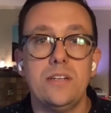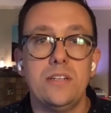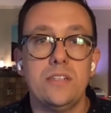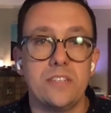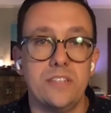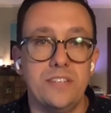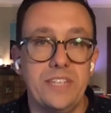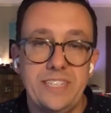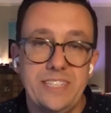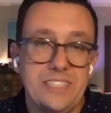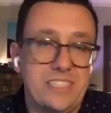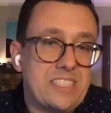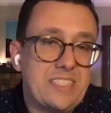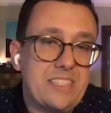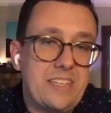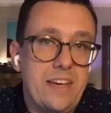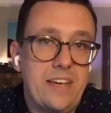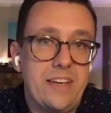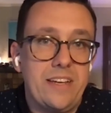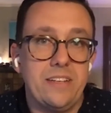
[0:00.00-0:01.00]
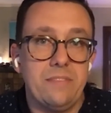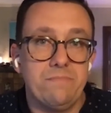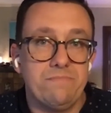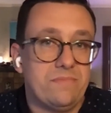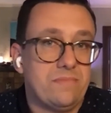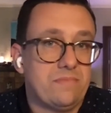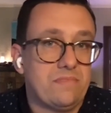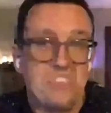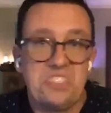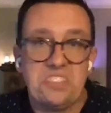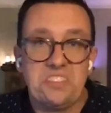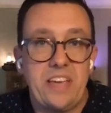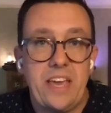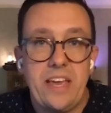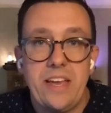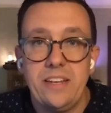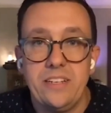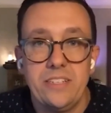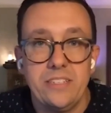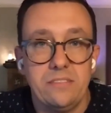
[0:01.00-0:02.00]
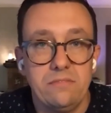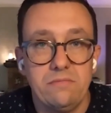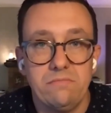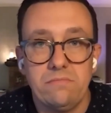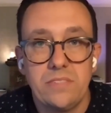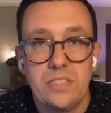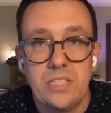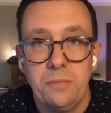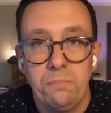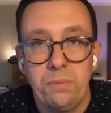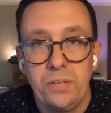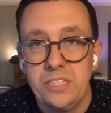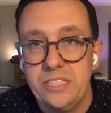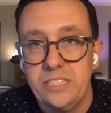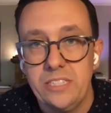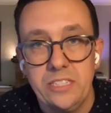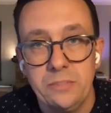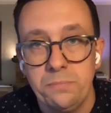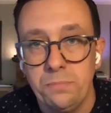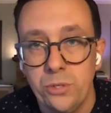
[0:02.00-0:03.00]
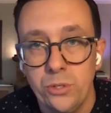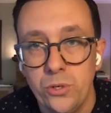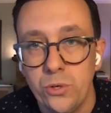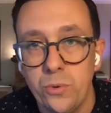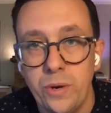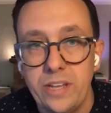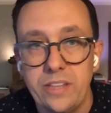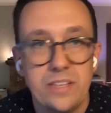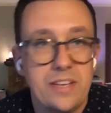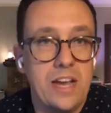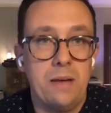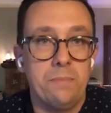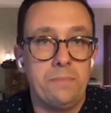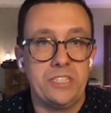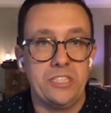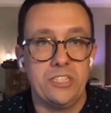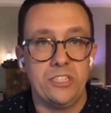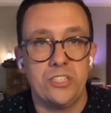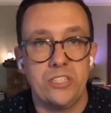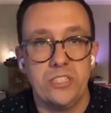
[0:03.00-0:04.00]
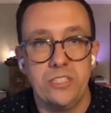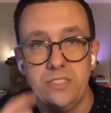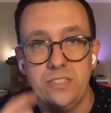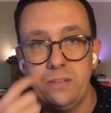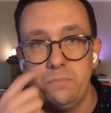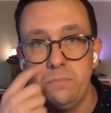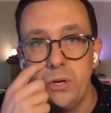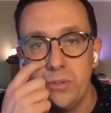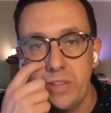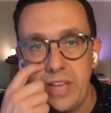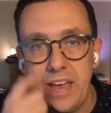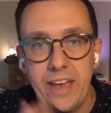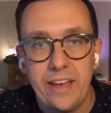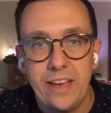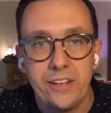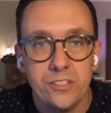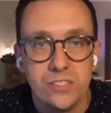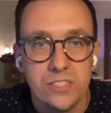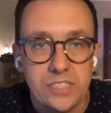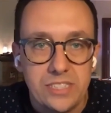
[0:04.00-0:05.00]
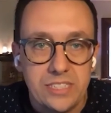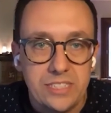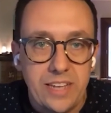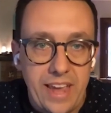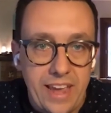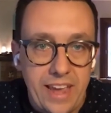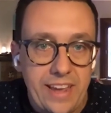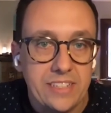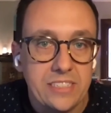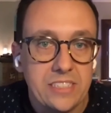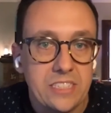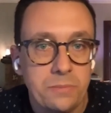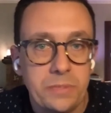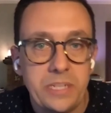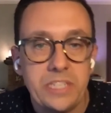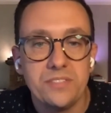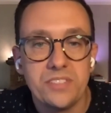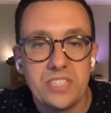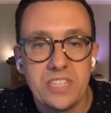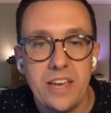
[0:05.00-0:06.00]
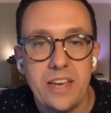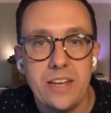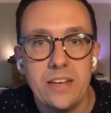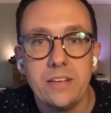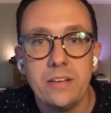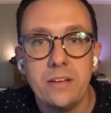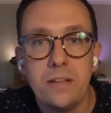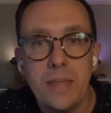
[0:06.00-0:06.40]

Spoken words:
So needless to say, Scandit completely blew away the competition in both accuracy and speed of scanning.